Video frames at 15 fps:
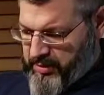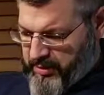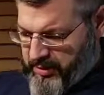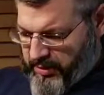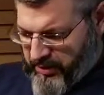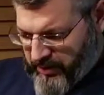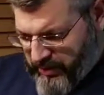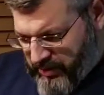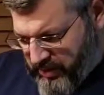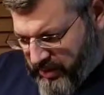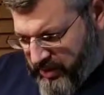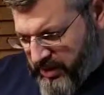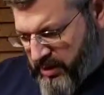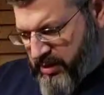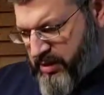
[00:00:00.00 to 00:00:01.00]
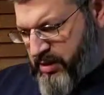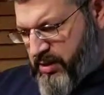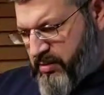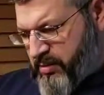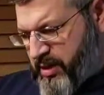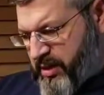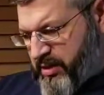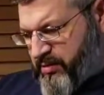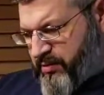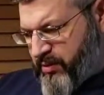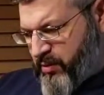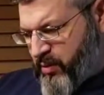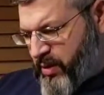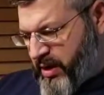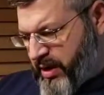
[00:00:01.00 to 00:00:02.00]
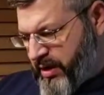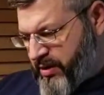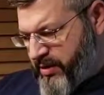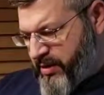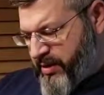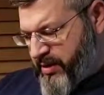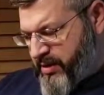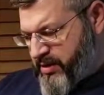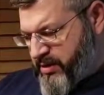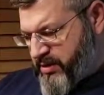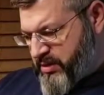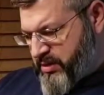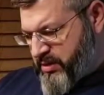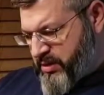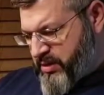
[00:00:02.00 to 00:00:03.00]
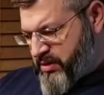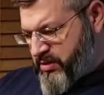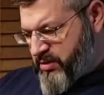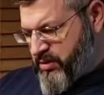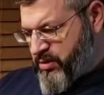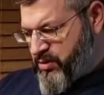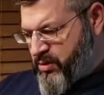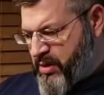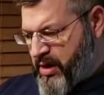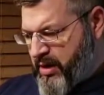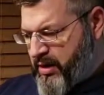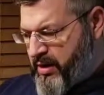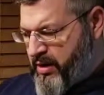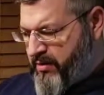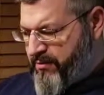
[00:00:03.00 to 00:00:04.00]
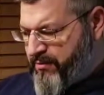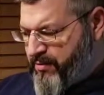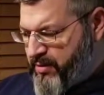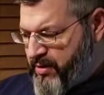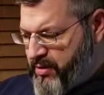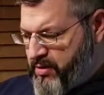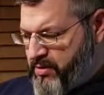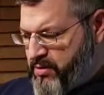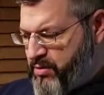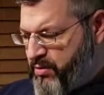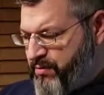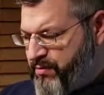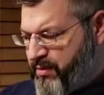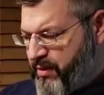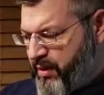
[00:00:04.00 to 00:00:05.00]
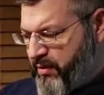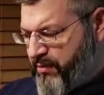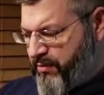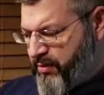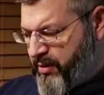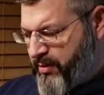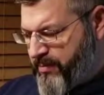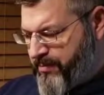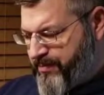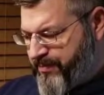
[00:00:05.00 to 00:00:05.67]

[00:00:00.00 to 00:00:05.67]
So box for wire is 2 98-foot, 2 50-foot